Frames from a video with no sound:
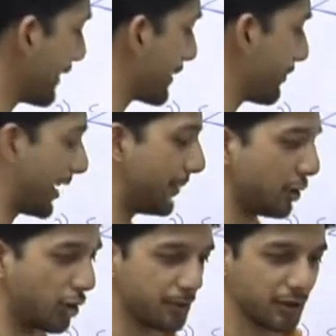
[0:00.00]
this might
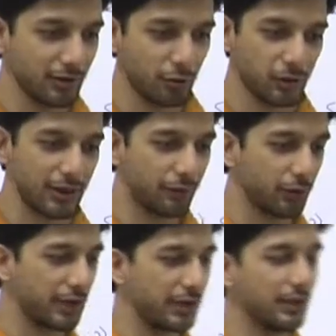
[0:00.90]
be optional only
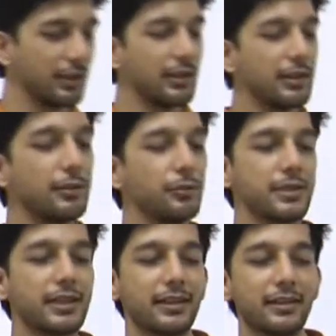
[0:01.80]
for the
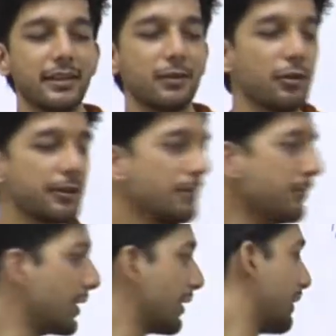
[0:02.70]
heuristic
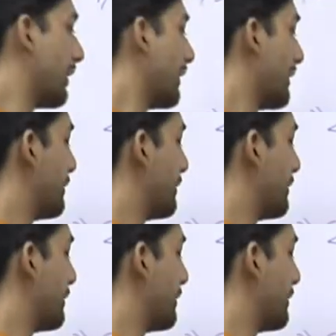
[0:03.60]
algorithm. A